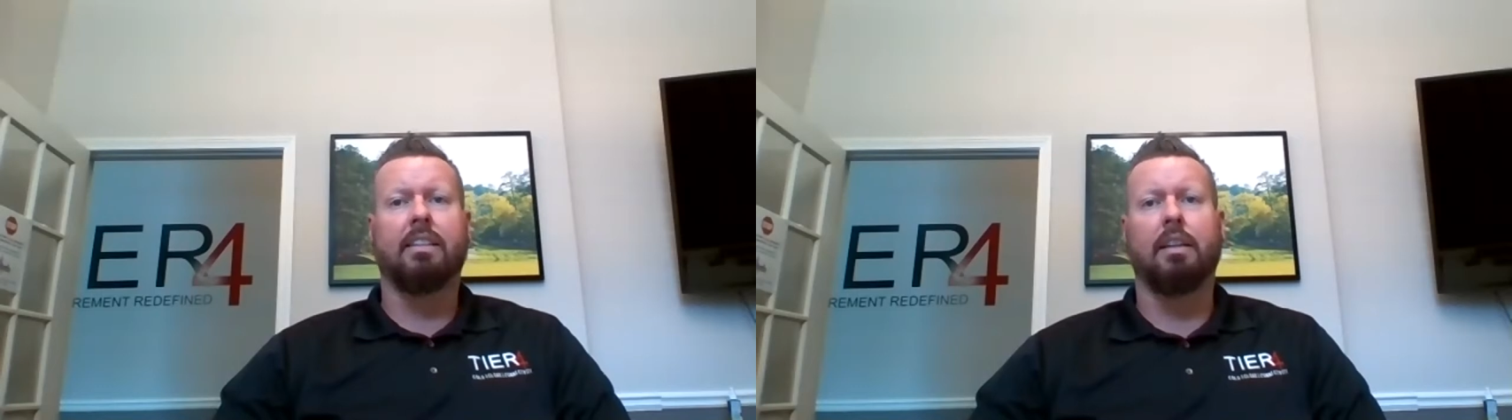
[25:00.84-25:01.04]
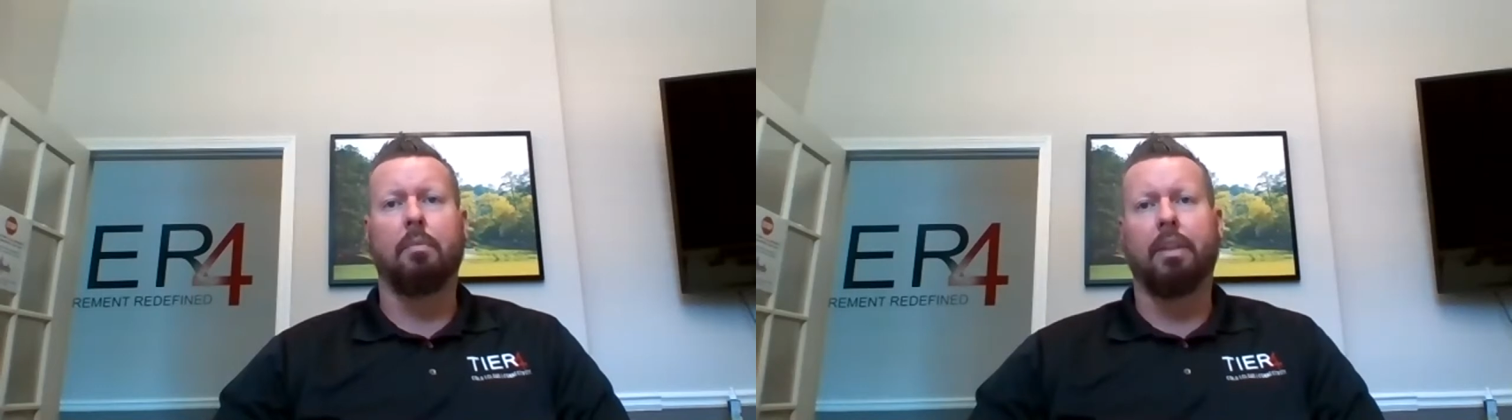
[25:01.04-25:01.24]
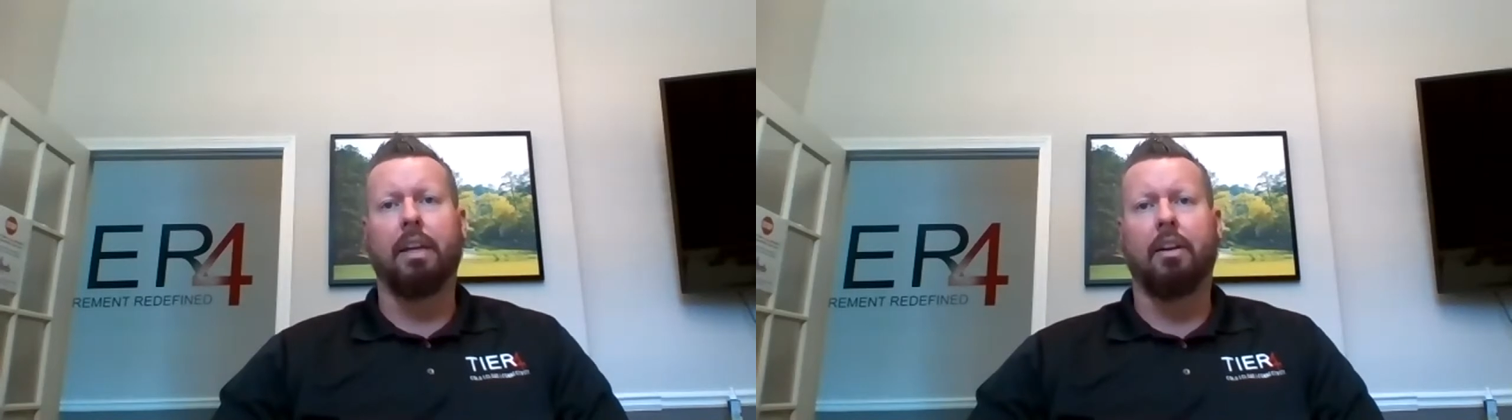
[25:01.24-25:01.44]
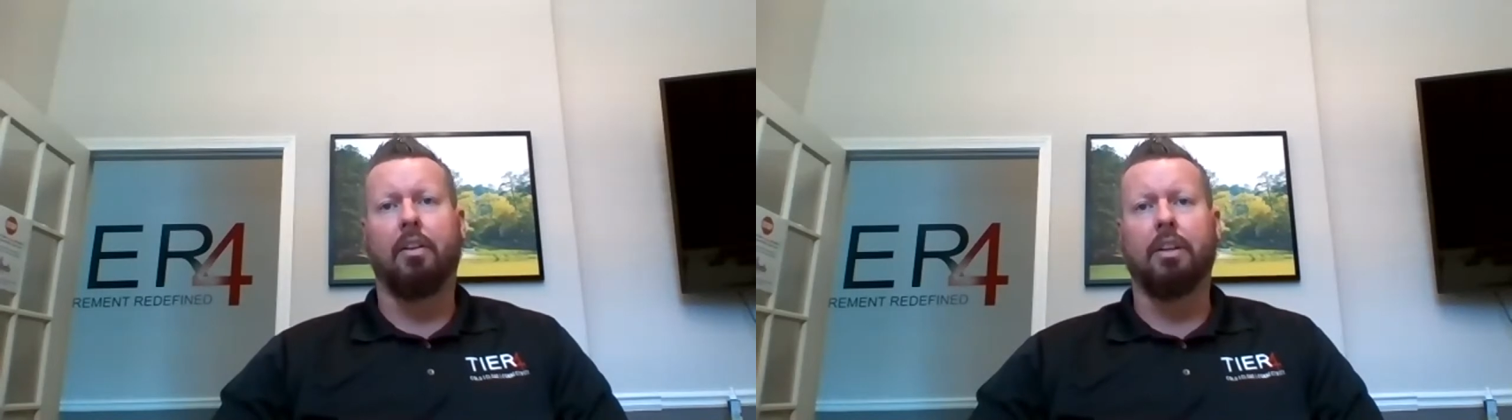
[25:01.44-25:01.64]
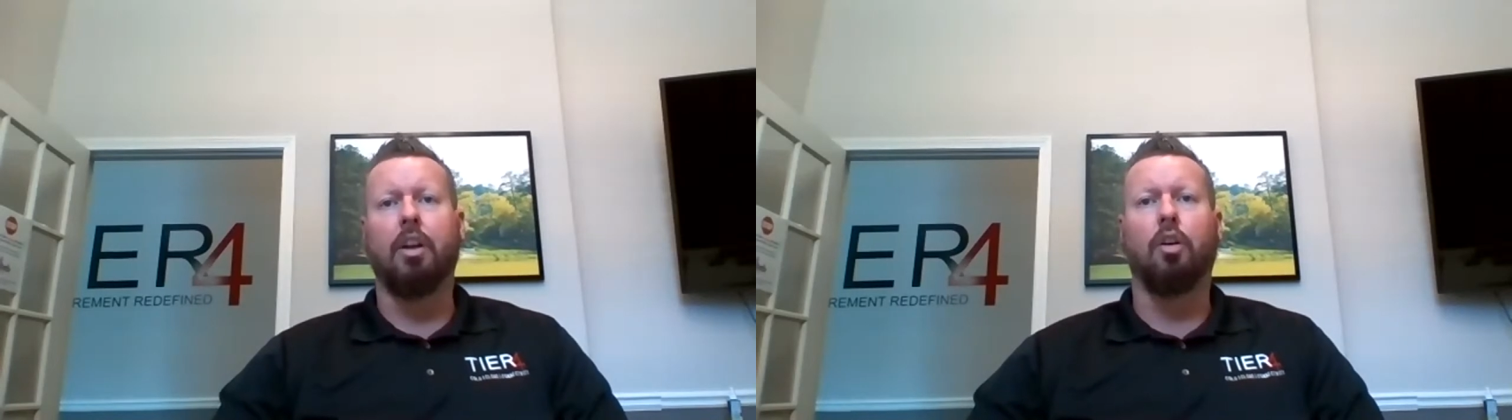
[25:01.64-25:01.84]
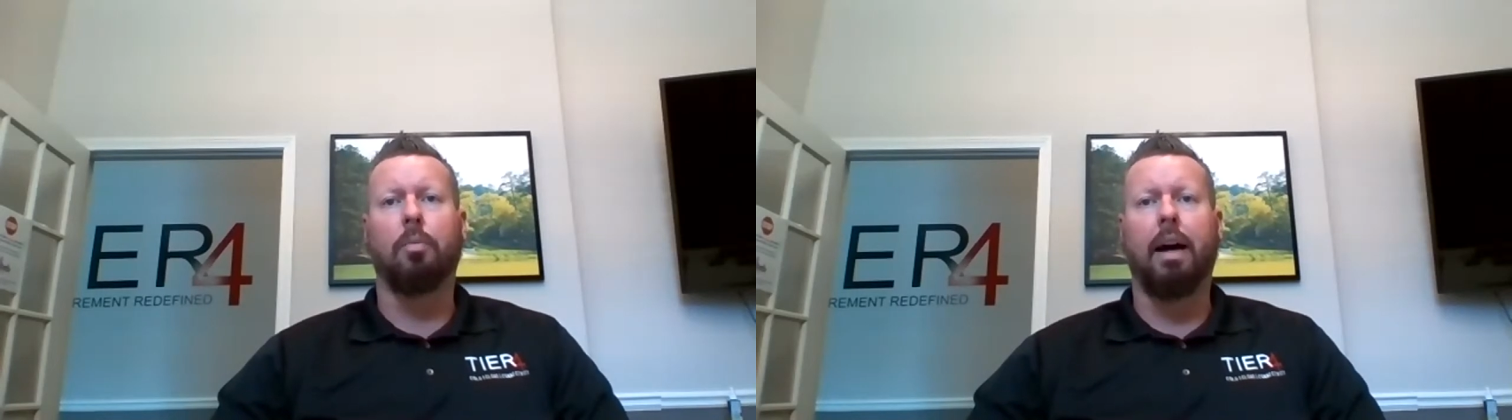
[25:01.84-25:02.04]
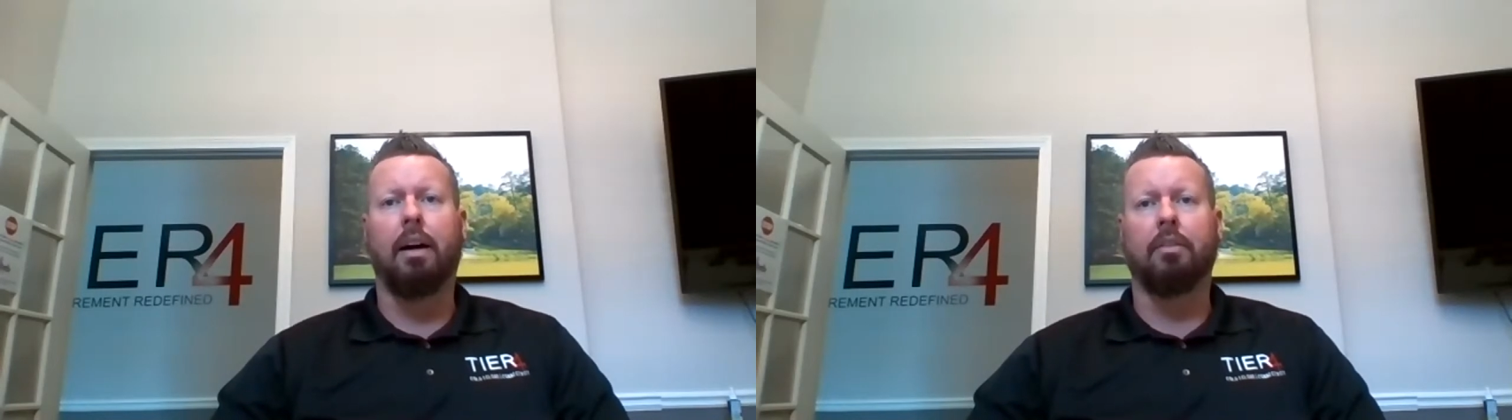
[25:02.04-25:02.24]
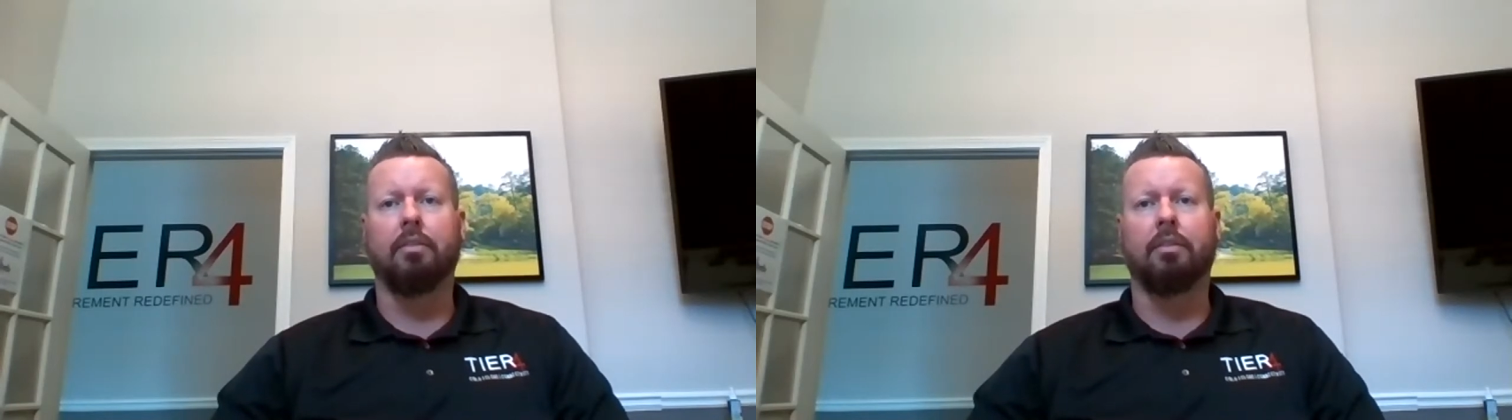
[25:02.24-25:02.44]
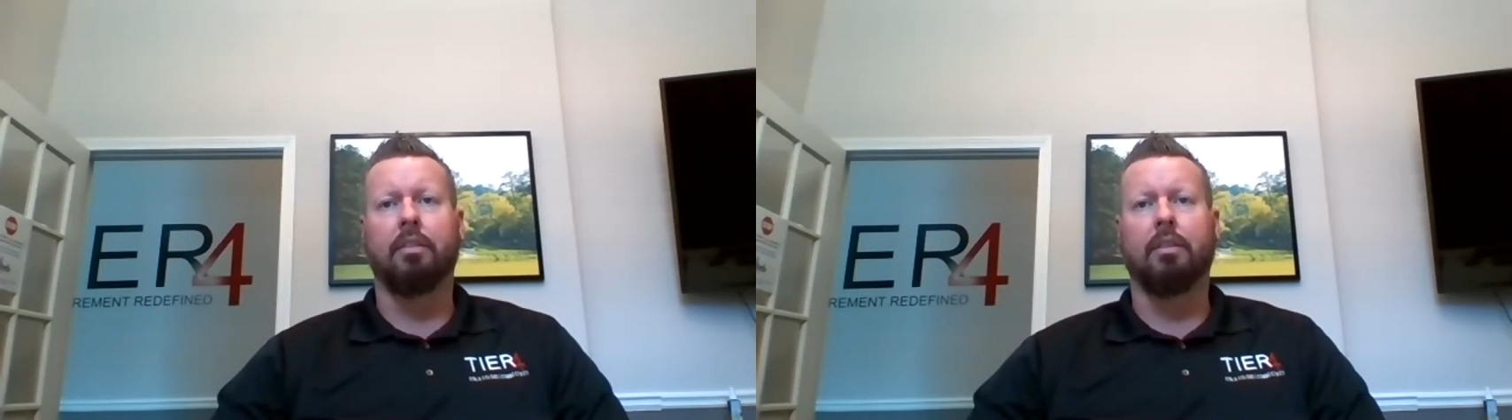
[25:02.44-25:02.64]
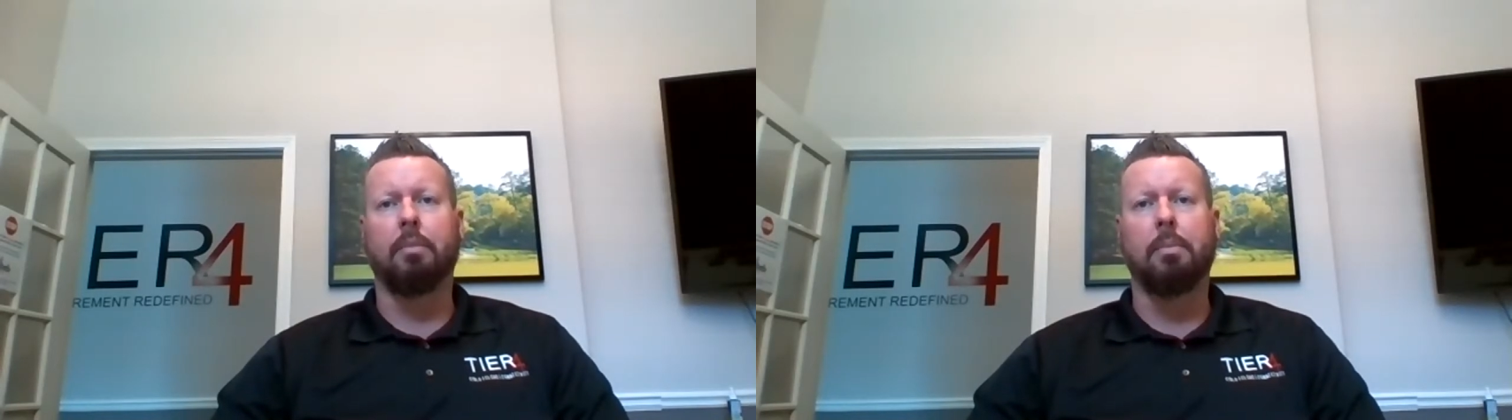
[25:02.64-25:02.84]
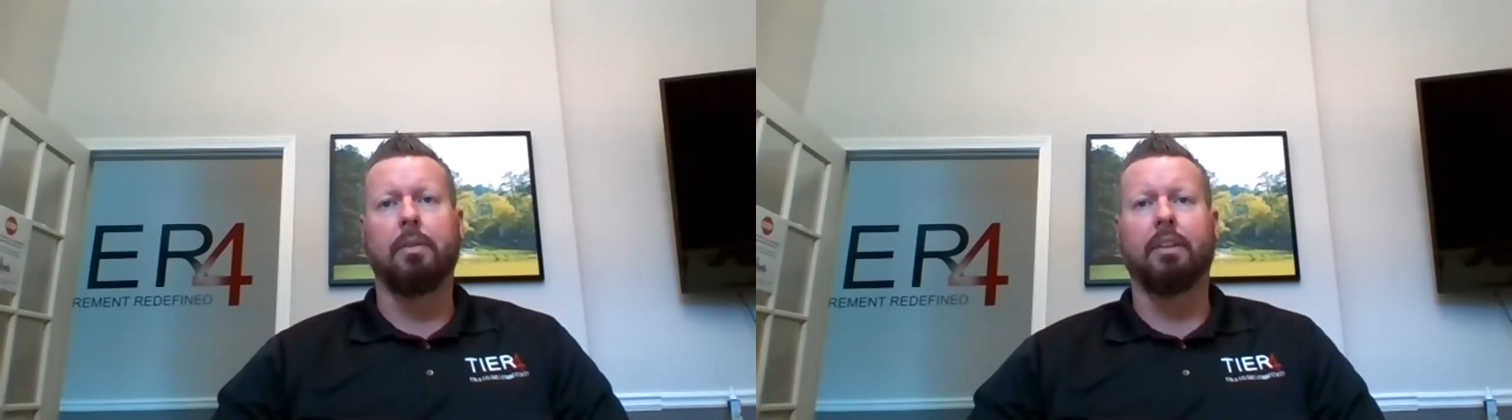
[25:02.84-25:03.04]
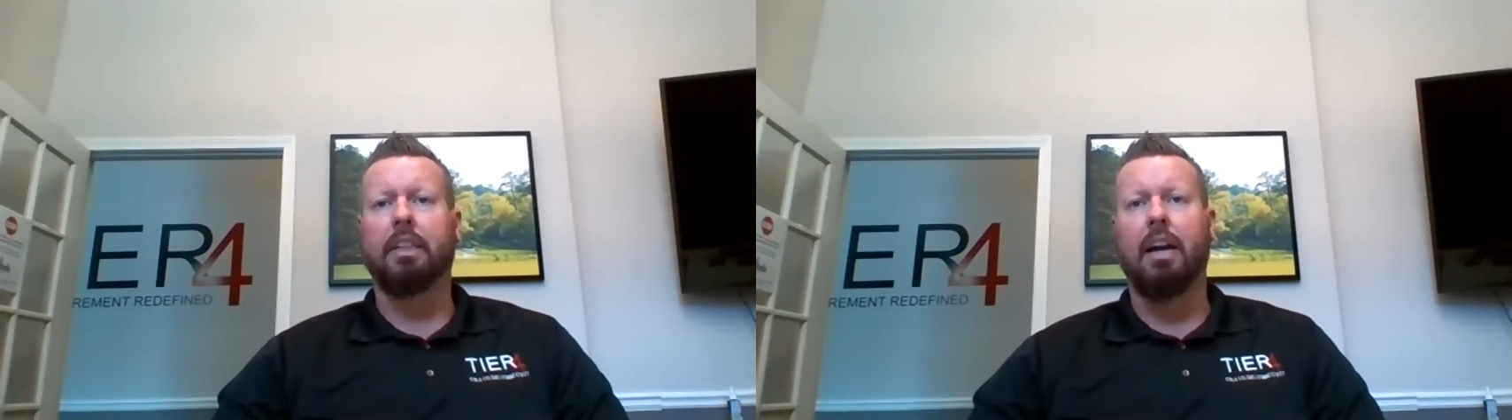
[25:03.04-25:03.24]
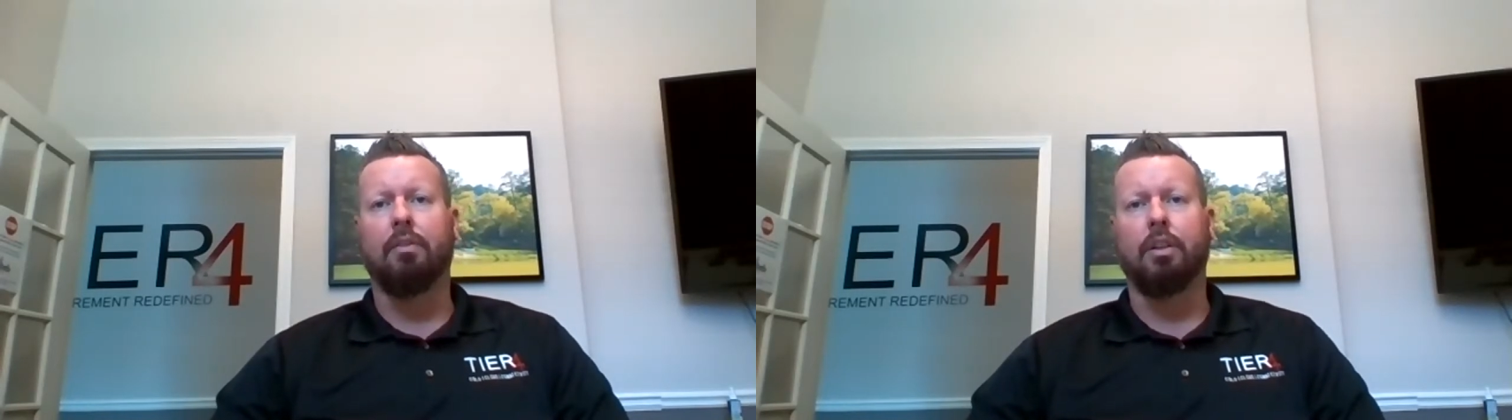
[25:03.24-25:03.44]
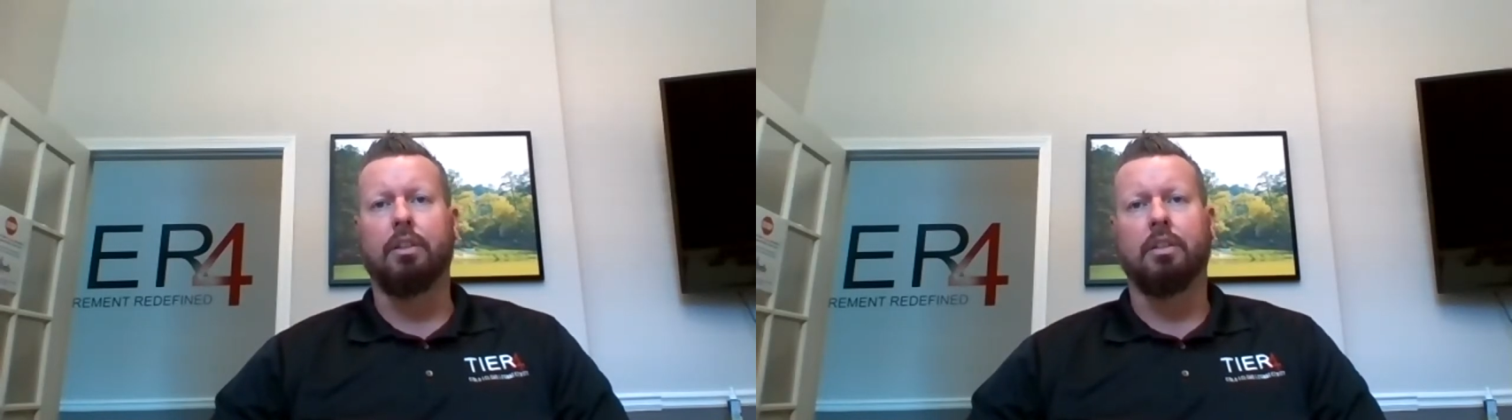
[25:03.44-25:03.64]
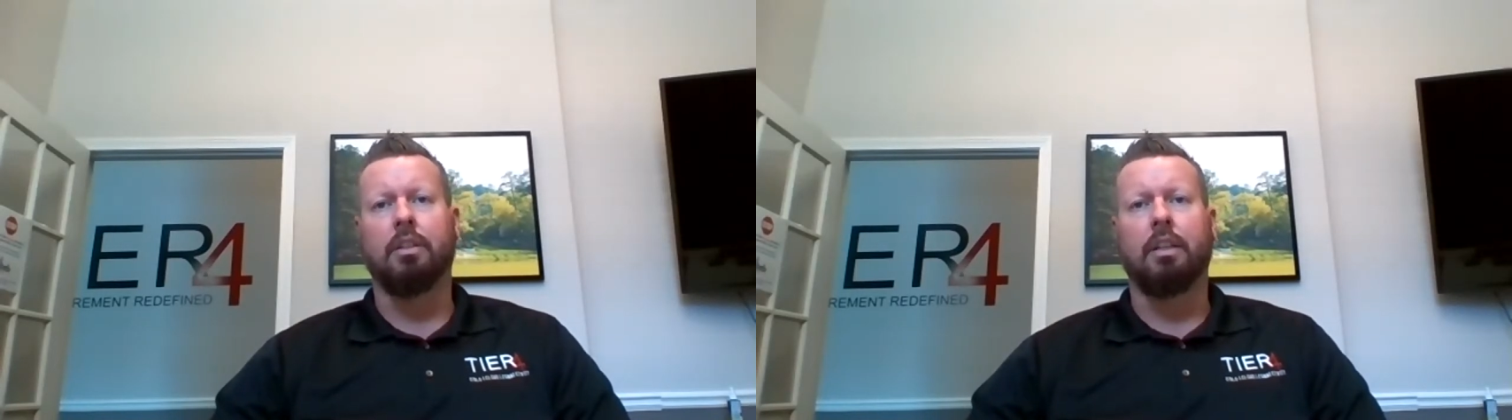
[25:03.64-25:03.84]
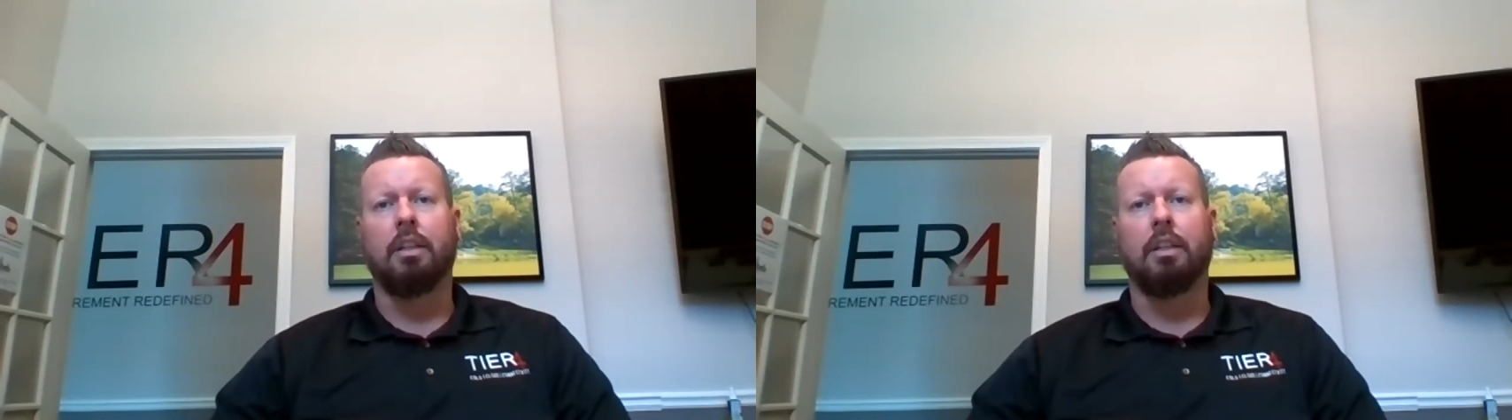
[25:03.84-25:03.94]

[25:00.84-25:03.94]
something they already know about and maybe even leverage,